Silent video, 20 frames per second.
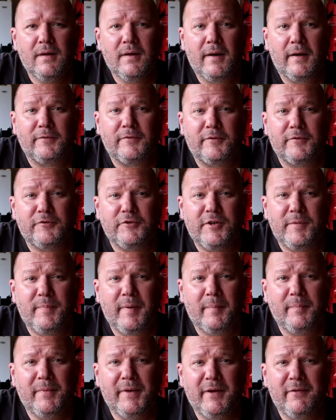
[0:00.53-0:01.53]
This is Jeep
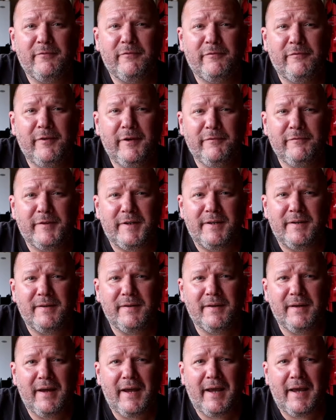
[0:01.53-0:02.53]
Update 50,
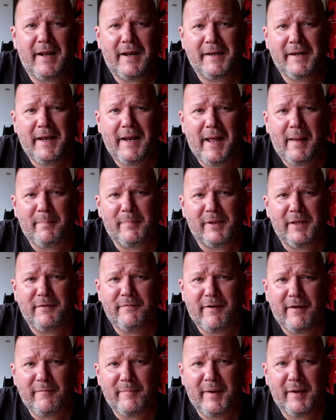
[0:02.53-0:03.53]
and I cannot
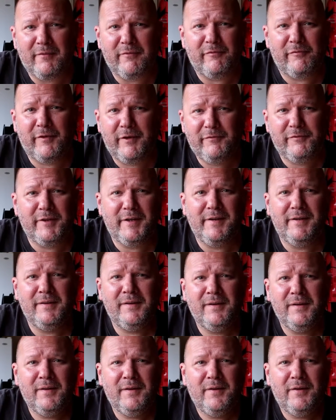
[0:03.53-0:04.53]
believe I've made 50
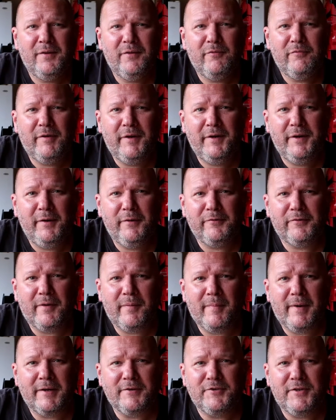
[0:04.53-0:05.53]
videos
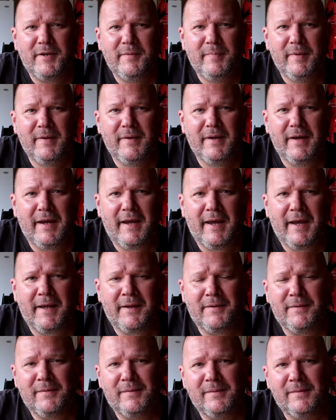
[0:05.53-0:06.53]
on my Jeep,
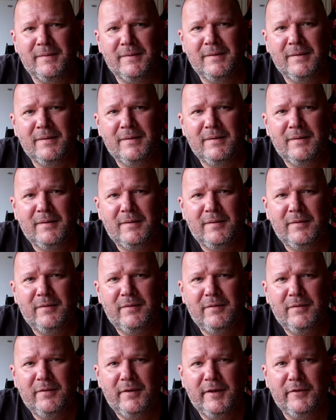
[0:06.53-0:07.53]
and
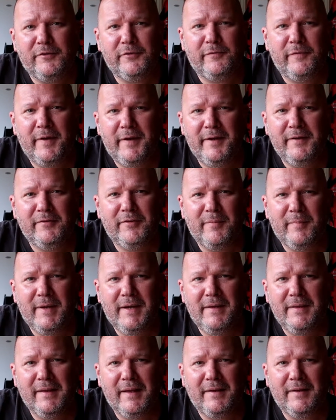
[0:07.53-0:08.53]
it's fitting to
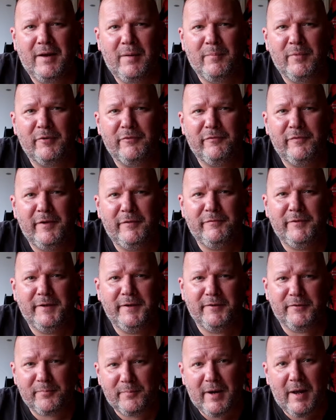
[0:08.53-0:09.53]
me that number
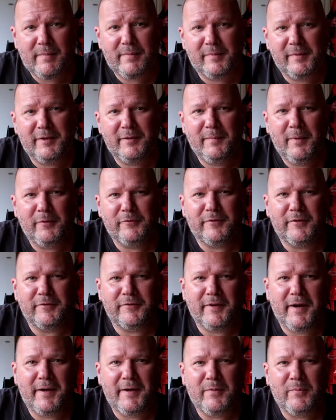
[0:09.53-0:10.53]
50 is probably the most
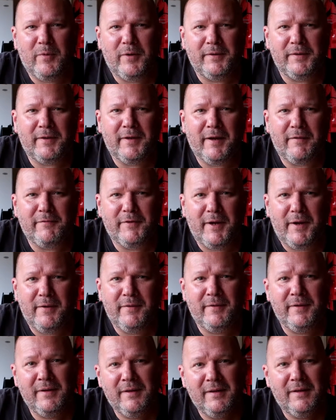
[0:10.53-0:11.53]
exciting one that I've
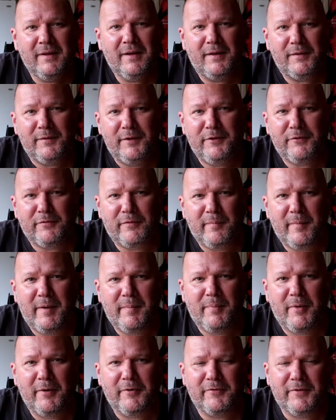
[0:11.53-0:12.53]
done, at least for
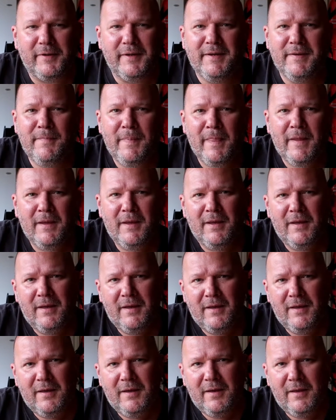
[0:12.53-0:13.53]
me personally.
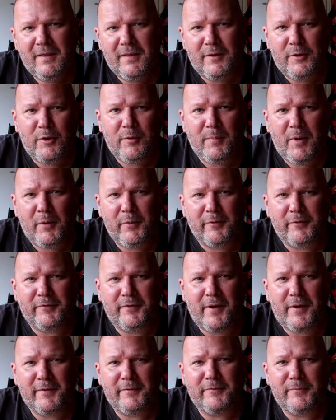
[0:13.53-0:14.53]
The new motor
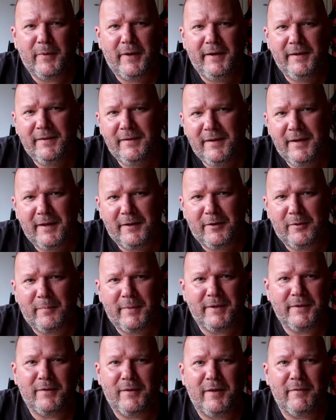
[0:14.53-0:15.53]
is on its way, and it'll
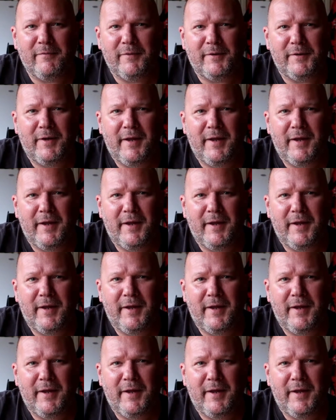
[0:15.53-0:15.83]
be delivered